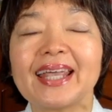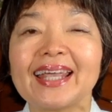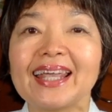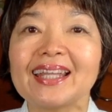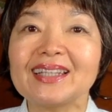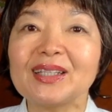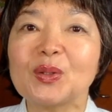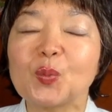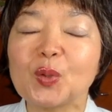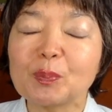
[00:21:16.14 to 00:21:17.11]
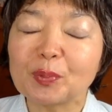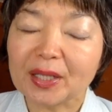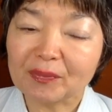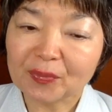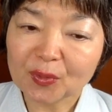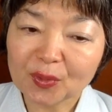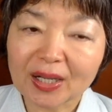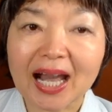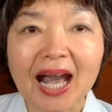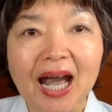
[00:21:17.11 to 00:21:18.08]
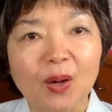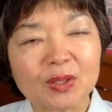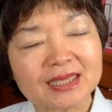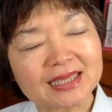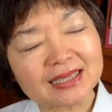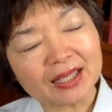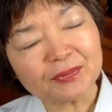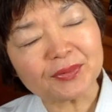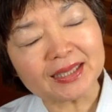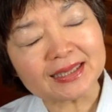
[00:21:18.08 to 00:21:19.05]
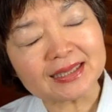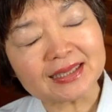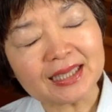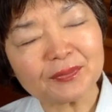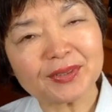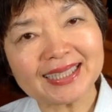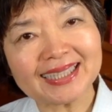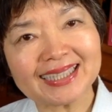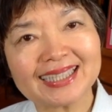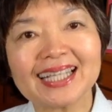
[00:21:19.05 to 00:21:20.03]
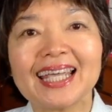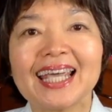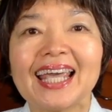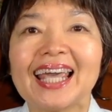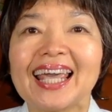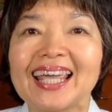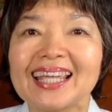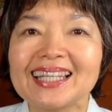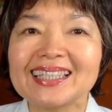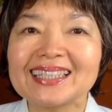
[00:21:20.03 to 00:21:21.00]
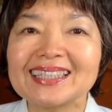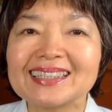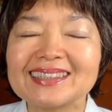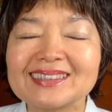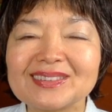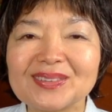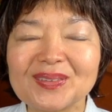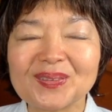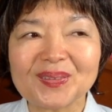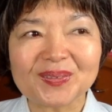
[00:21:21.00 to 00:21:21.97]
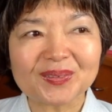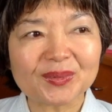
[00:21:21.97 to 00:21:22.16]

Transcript: and we pray for our safety, and or